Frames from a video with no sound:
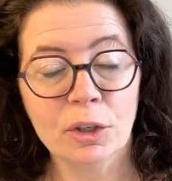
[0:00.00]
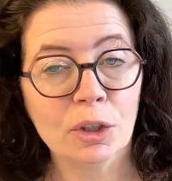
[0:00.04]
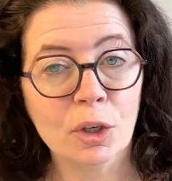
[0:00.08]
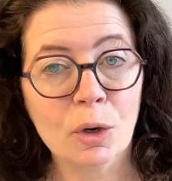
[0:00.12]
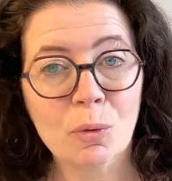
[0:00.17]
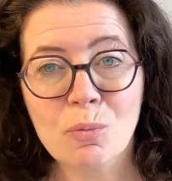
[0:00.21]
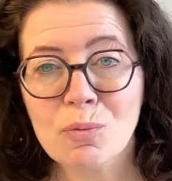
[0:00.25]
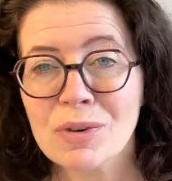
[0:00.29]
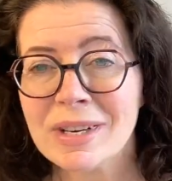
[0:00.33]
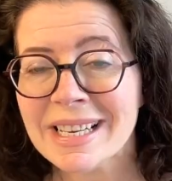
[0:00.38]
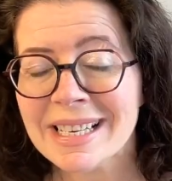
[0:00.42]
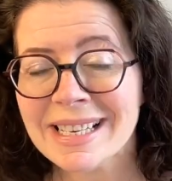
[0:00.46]
you're
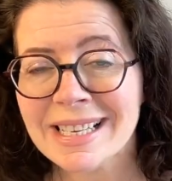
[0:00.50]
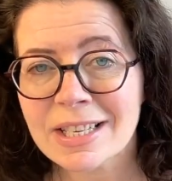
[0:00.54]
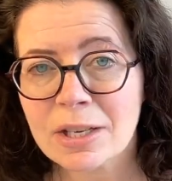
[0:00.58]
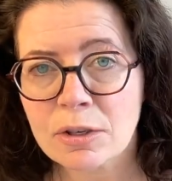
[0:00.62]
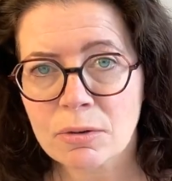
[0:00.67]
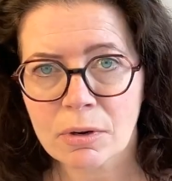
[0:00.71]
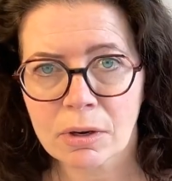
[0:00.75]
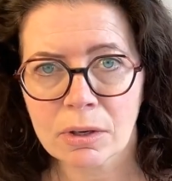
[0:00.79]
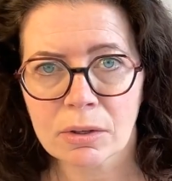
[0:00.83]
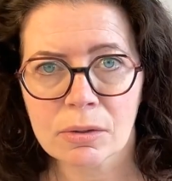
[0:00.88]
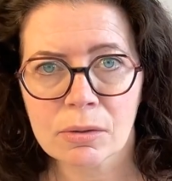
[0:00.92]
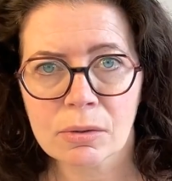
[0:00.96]
going to really
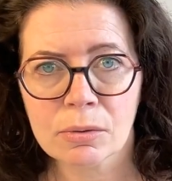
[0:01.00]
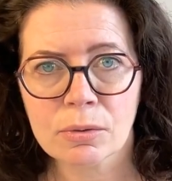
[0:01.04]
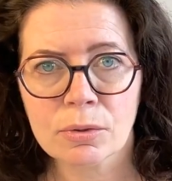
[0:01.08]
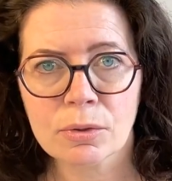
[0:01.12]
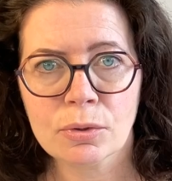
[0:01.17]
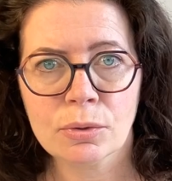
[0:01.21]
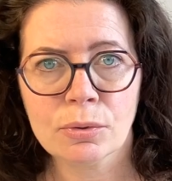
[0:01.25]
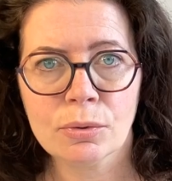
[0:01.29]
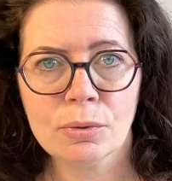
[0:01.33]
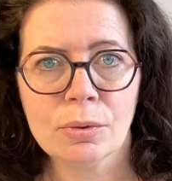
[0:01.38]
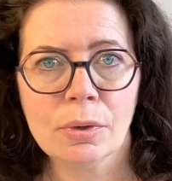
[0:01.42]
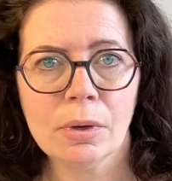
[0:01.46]
struggle
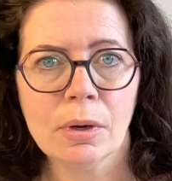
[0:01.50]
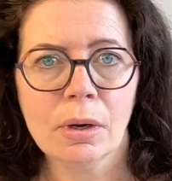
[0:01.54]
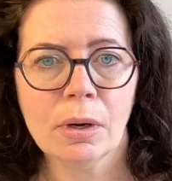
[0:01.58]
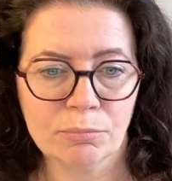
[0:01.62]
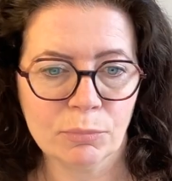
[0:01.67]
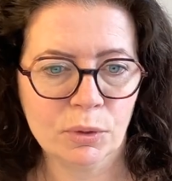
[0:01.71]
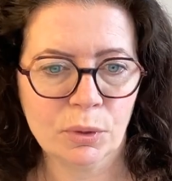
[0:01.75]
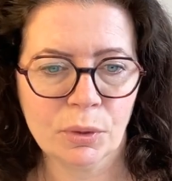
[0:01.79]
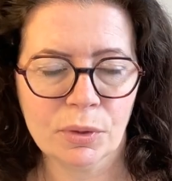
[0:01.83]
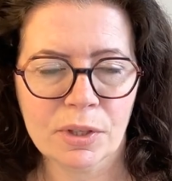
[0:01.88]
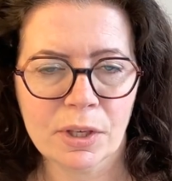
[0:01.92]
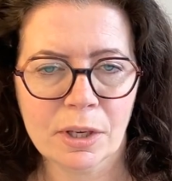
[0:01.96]
to
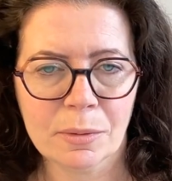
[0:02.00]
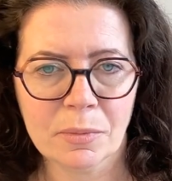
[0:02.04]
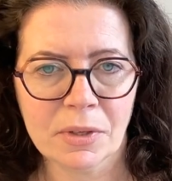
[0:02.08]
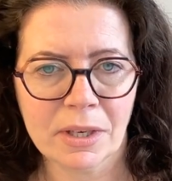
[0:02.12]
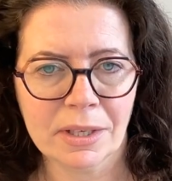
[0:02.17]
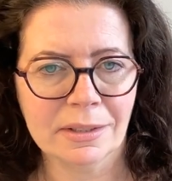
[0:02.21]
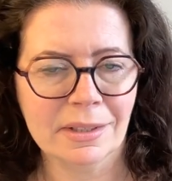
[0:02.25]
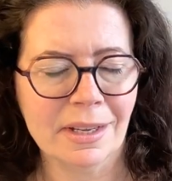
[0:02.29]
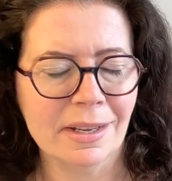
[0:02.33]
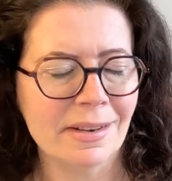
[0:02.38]
do the update.